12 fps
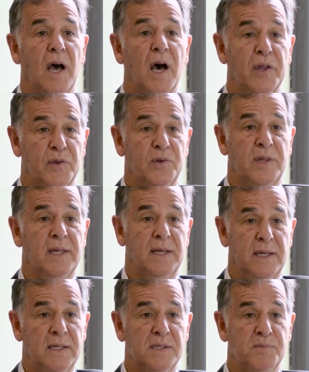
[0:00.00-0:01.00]
other
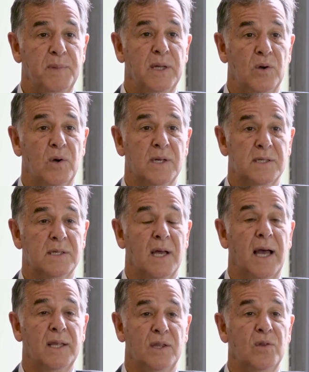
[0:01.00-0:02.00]
things because
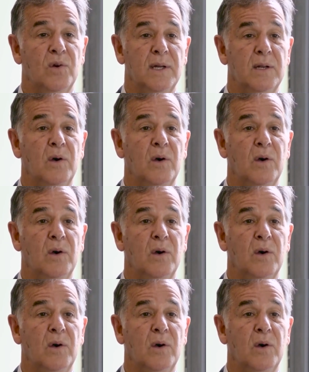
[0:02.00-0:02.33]
I thought,